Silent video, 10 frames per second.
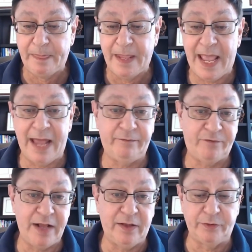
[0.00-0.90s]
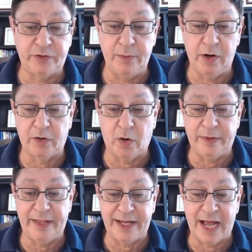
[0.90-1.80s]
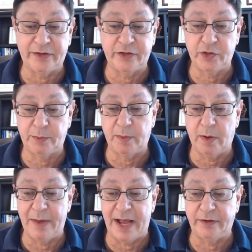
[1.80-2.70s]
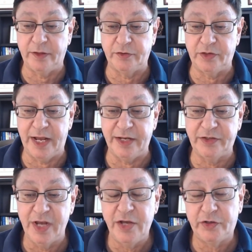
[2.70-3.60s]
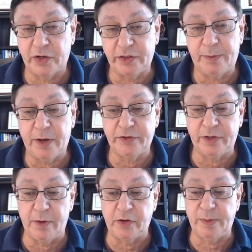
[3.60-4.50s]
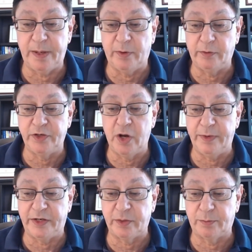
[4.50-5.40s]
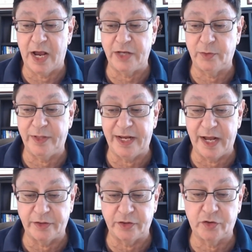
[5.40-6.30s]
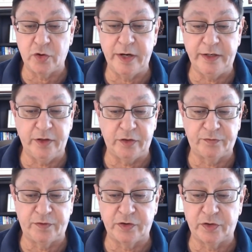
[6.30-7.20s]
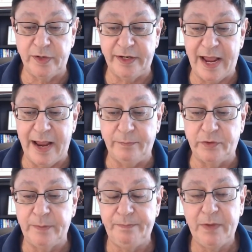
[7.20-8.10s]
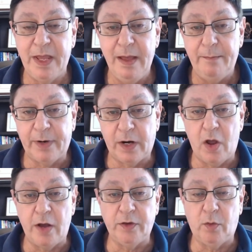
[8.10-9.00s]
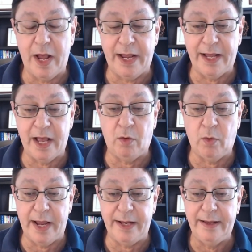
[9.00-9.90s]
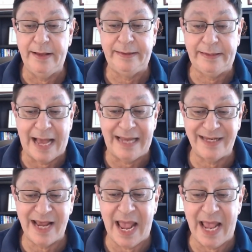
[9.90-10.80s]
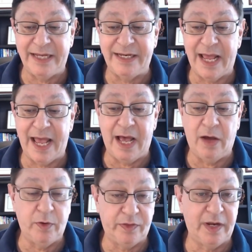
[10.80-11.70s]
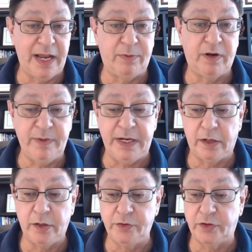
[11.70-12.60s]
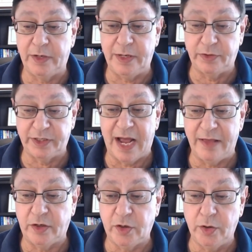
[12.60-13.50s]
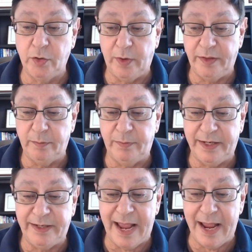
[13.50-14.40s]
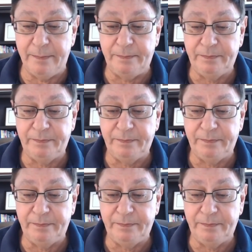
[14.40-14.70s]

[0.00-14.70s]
And frankly, it was a miracle when they got to the Super Bowl back in those days. So I suppose to most people, it was no big surprise when they got destroyed in those first 3 games. But along the way, Elway got tagged with the label of being a loser. He was a guy that couldn't win the big game.